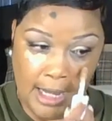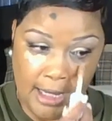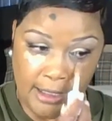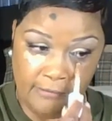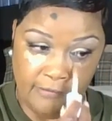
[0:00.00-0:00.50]

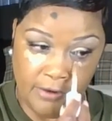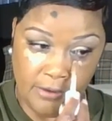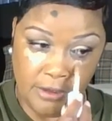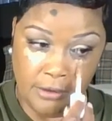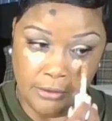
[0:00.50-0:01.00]
Adding
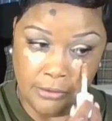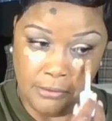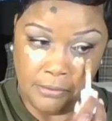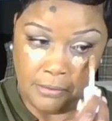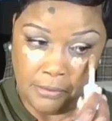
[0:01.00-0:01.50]
very
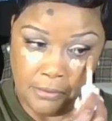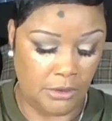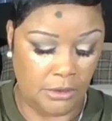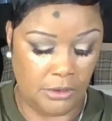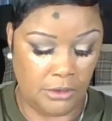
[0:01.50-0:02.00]
little.
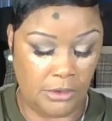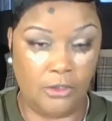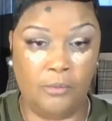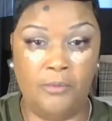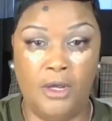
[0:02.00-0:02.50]
You
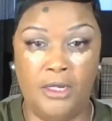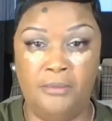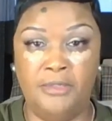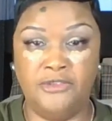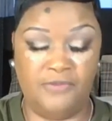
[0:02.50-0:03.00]
know,
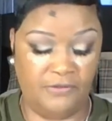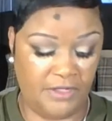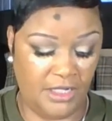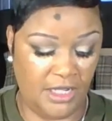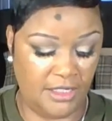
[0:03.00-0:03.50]
honey, Miss
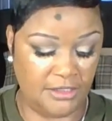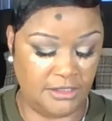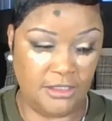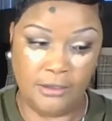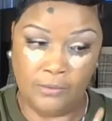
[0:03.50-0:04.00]
58 is
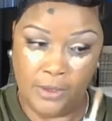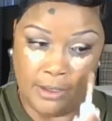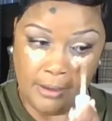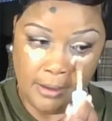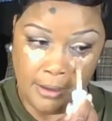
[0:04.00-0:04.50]
dealing
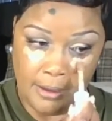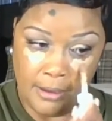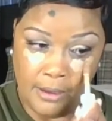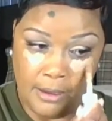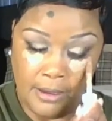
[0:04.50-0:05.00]
with
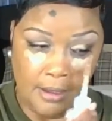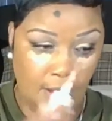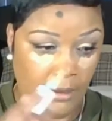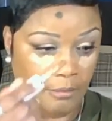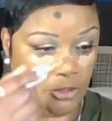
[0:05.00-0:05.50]

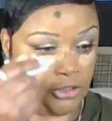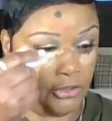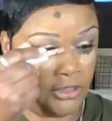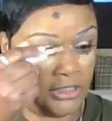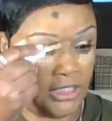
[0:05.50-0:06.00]

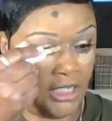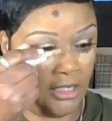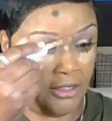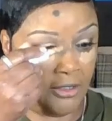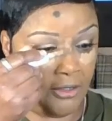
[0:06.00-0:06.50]
mature
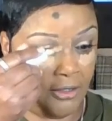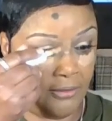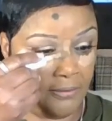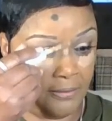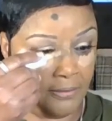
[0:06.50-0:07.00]
skin
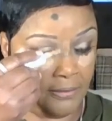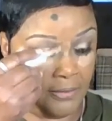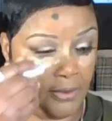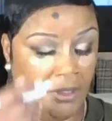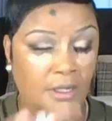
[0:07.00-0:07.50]
here.
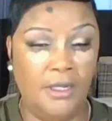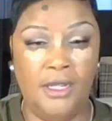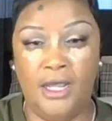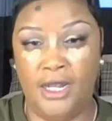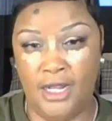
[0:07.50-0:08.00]

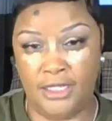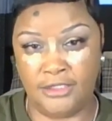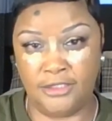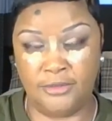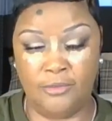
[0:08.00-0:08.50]
And
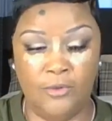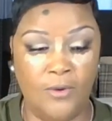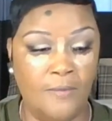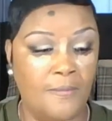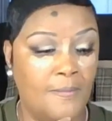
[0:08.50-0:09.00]
less is
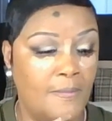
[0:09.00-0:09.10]
more.